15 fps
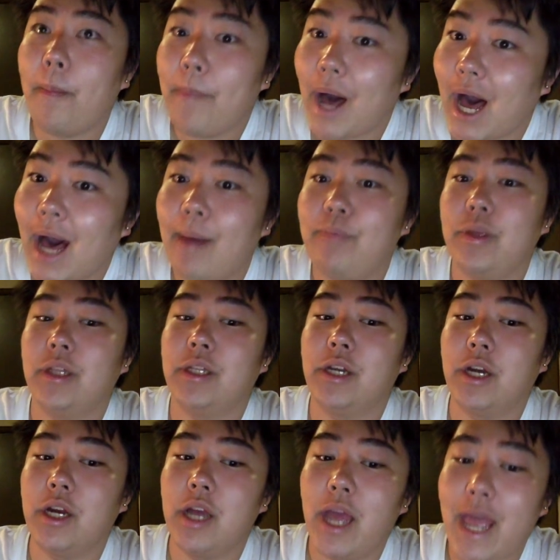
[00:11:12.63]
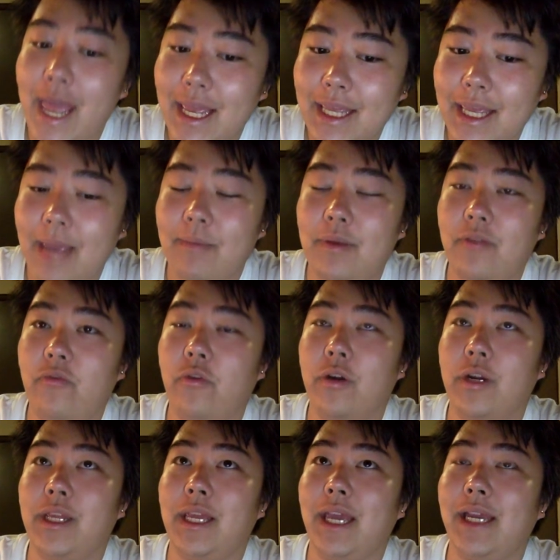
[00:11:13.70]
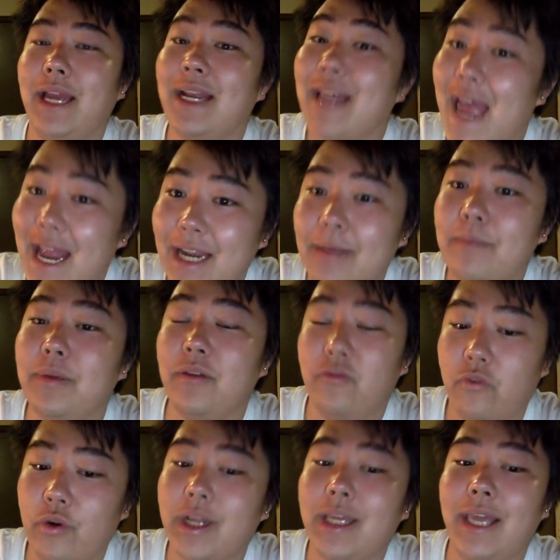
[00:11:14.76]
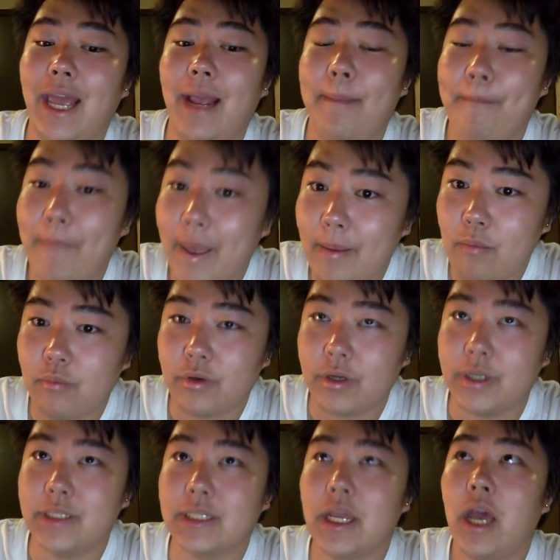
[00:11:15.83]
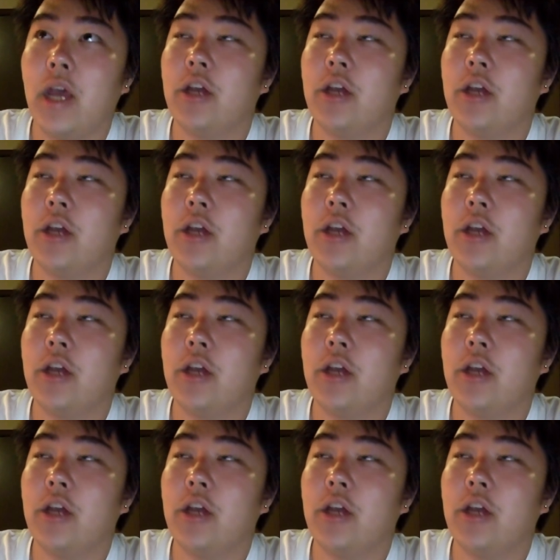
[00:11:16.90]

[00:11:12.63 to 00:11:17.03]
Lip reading: popular AKB48 and NMB48 members.